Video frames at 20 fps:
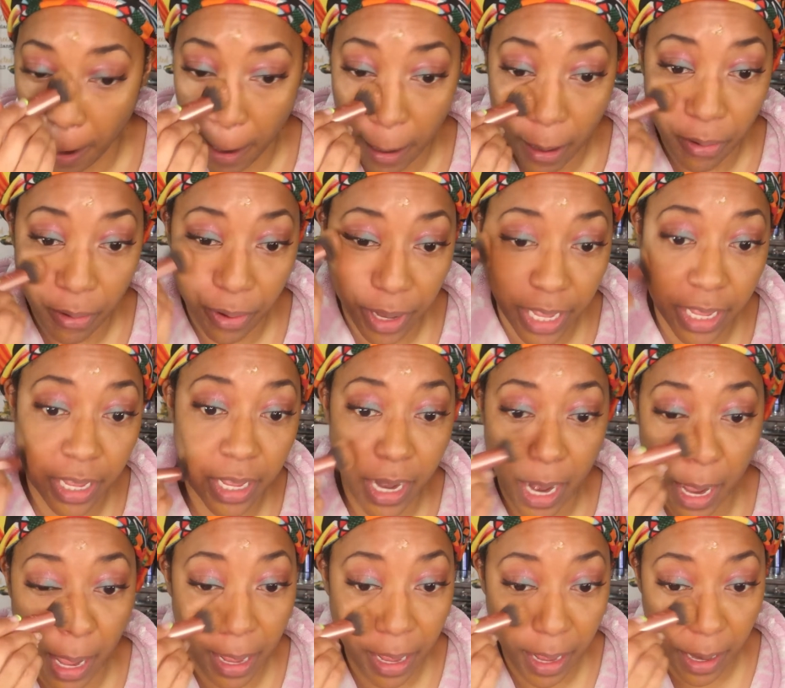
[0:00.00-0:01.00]
go
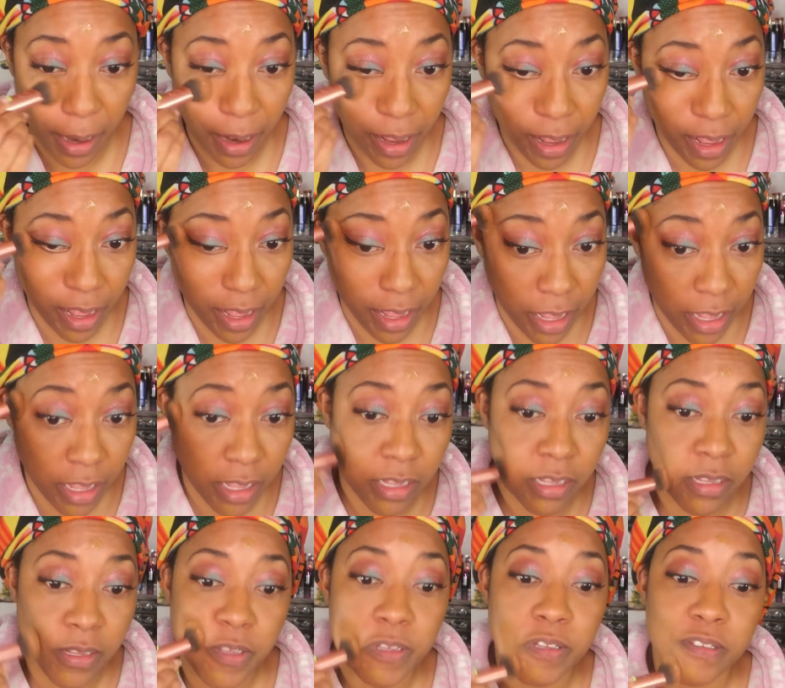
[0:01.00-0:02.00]
ahead and
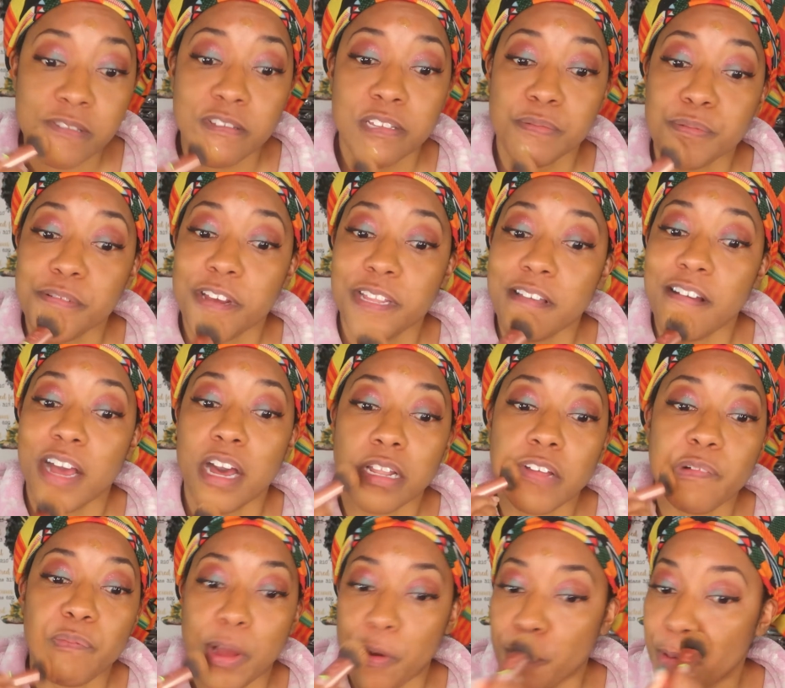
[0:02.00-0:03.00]
spread that
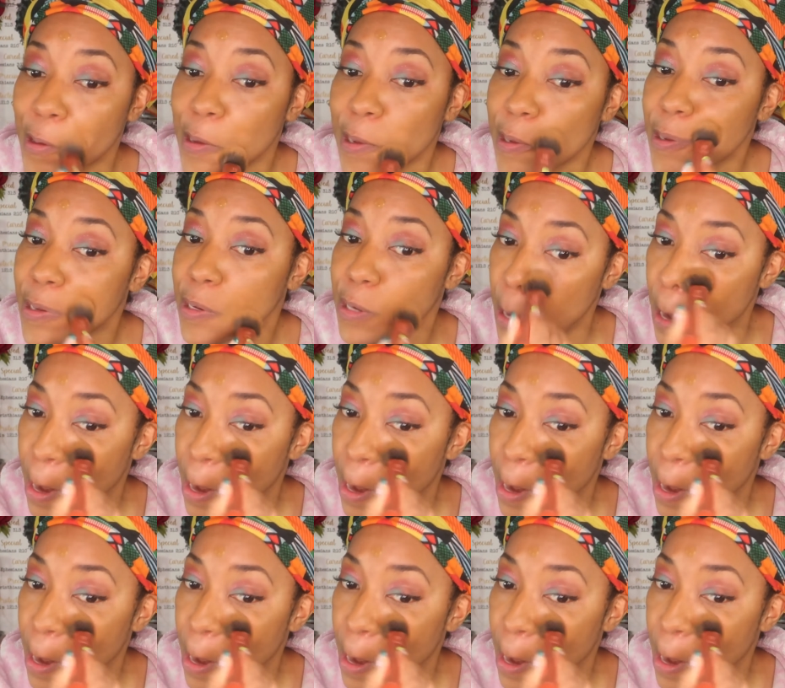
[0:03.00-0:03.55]
all over my face.